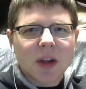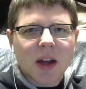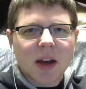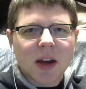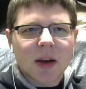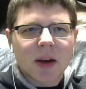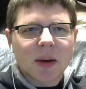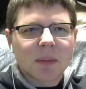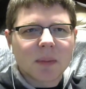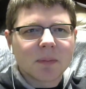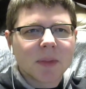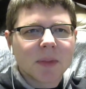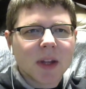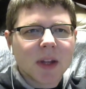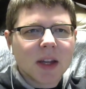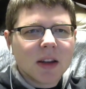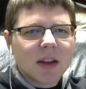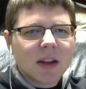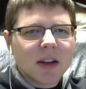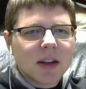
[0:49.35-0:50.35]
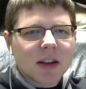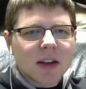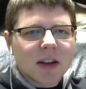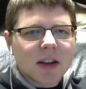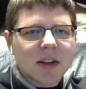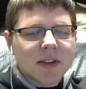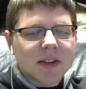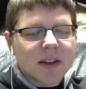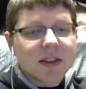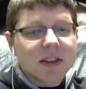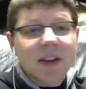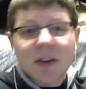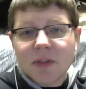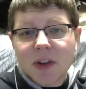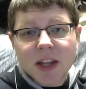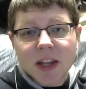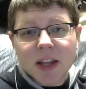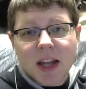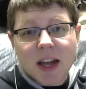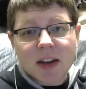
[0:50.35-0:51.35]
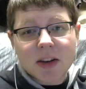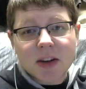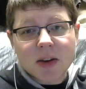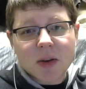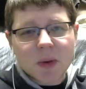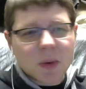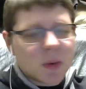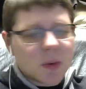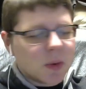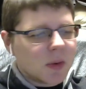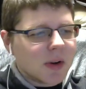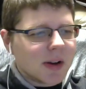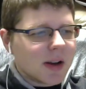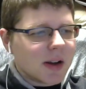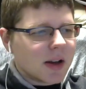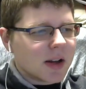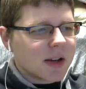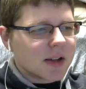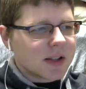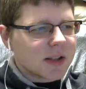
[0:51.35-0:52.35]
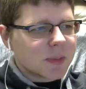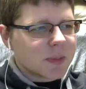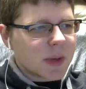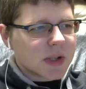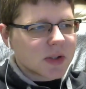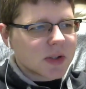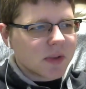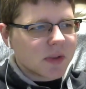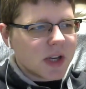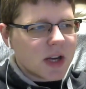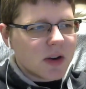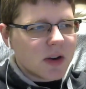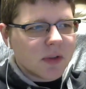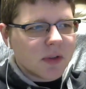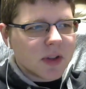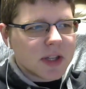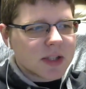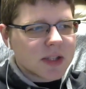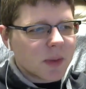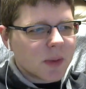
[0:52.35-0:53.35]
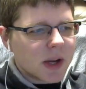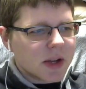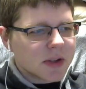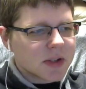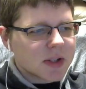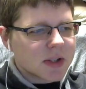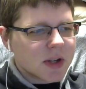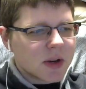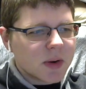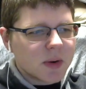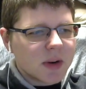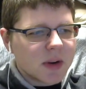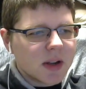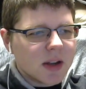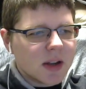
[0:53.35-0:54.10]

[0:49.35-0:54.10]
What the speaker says: because I definitely had to do a special video for this milestone,